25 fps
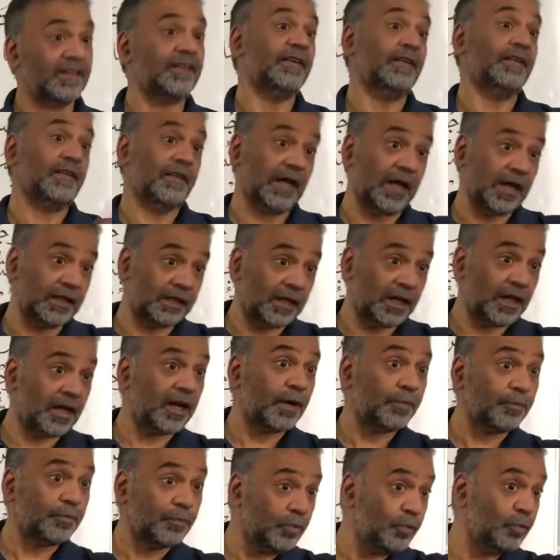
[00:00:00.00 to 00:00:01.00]
La
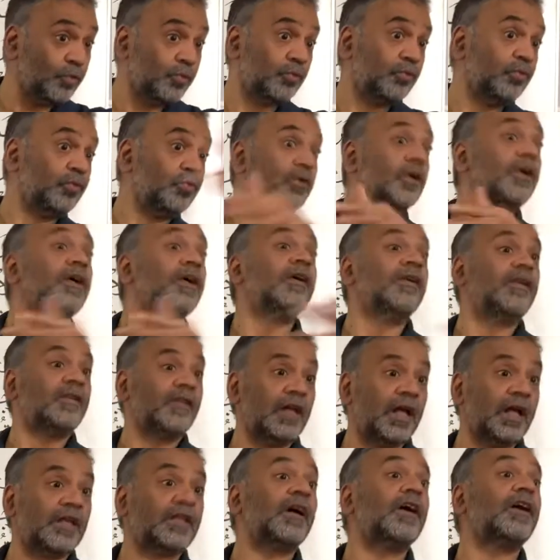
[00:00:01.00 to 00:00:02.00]
taqrabu,
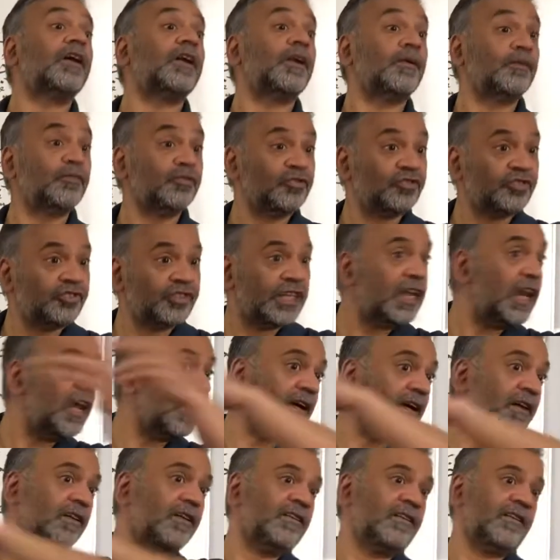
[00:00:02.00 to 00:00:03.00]
la taqrabu
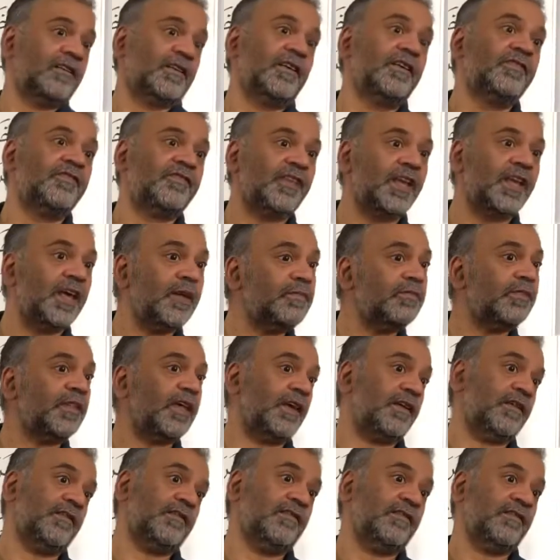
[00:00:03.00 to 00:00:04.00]
zina, same
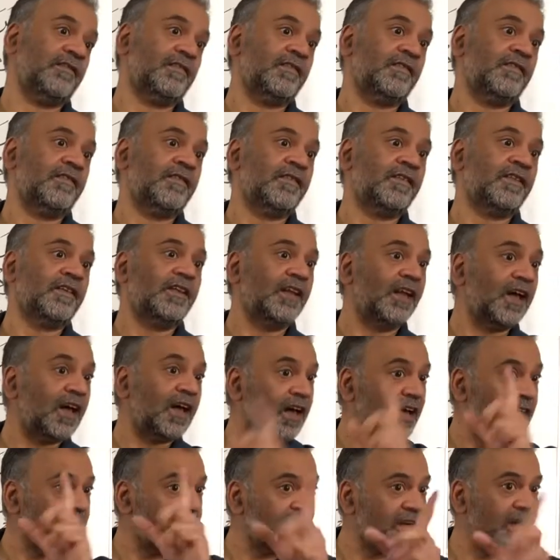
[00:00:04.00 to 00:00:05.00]
thing. La
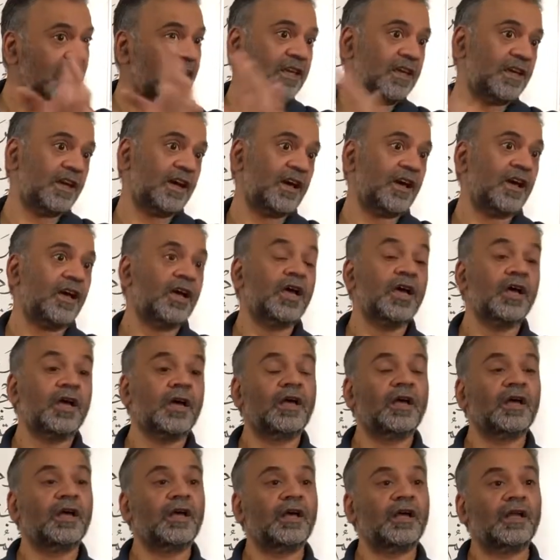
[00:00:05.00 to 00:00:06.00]
an-nahiya,
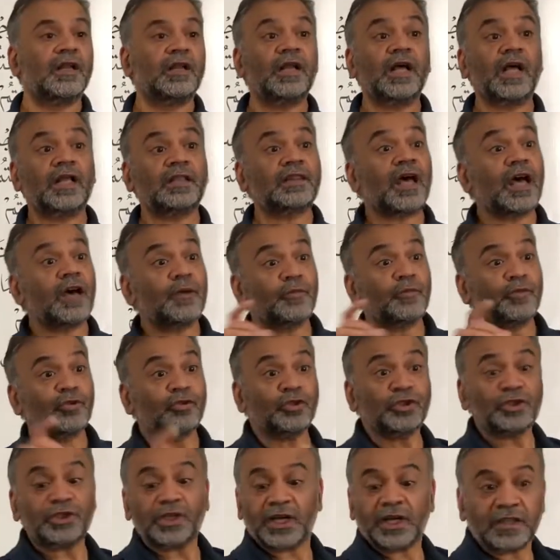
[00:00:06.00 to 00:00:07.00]
la ta'budu
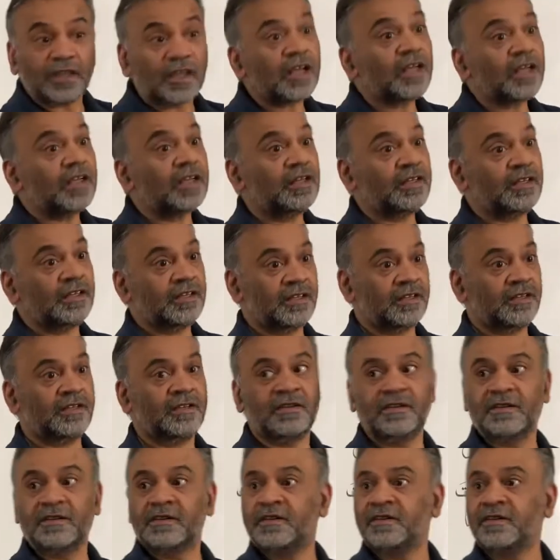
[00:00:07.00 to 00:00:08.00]
shaitan,
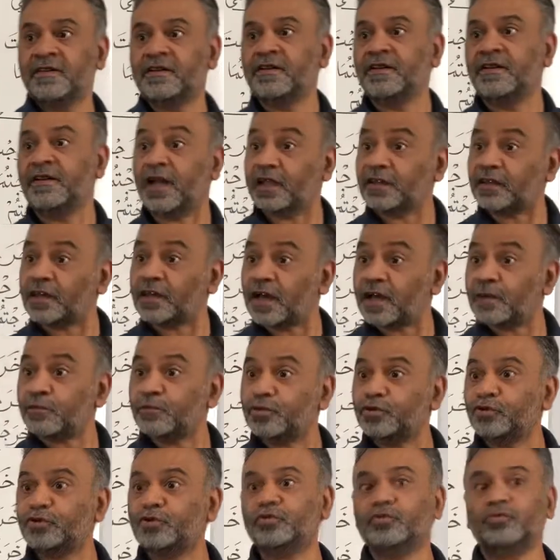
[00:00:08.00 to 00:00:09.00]
la
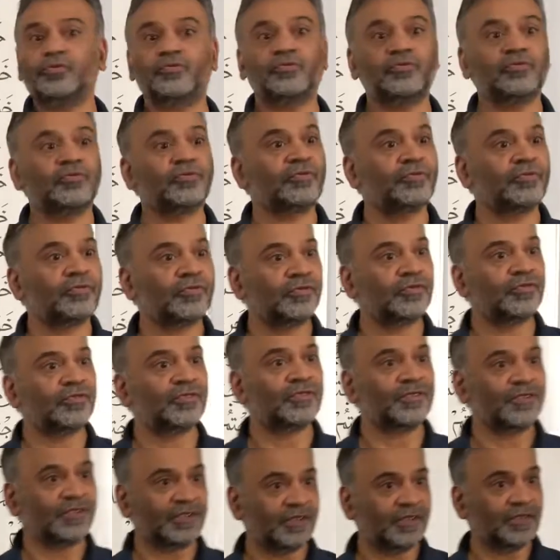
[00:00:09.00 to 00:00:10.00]
ta'budu
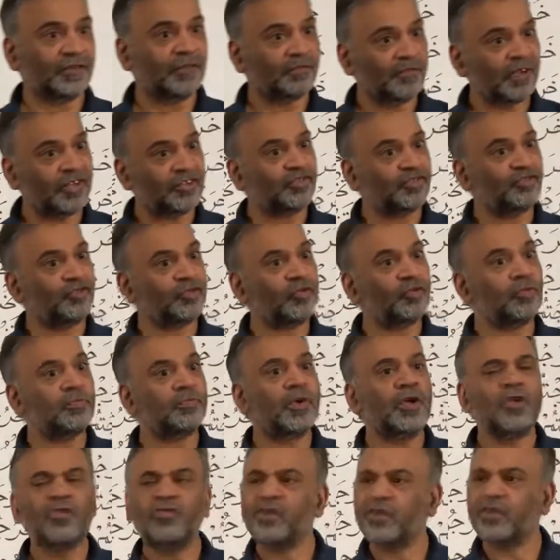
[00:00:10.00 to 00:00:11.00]
majzoom.
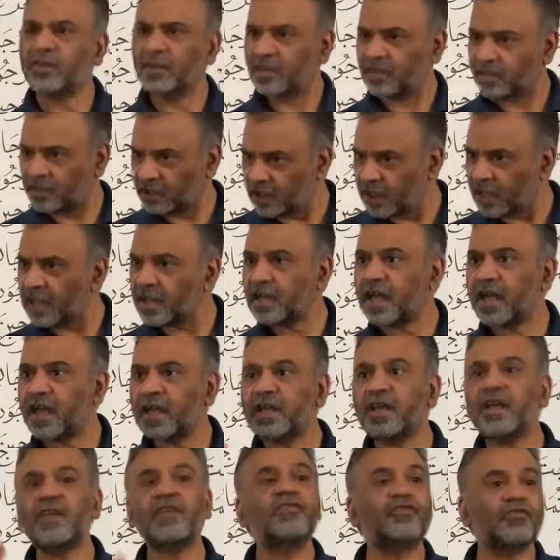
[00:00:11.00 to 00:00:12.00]
So the la
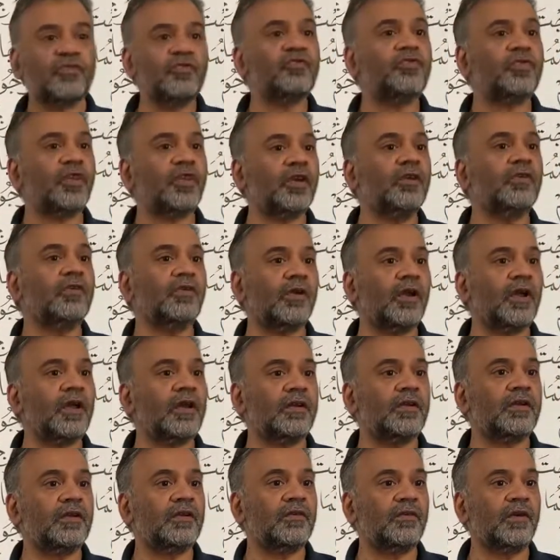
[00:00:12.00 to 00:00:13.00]
nahiya is used in Quran,
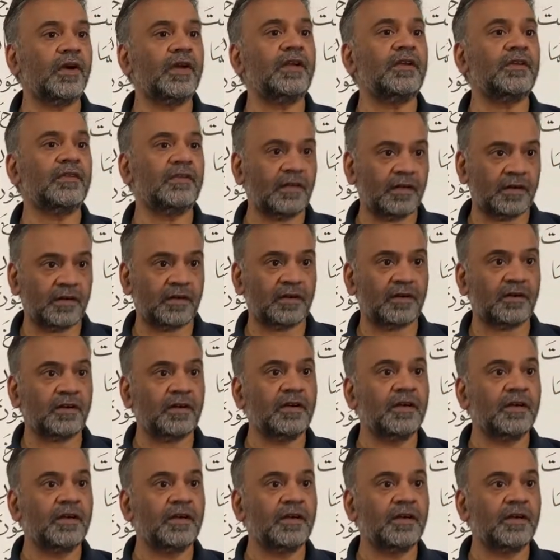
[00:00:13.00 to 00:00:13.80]
right? There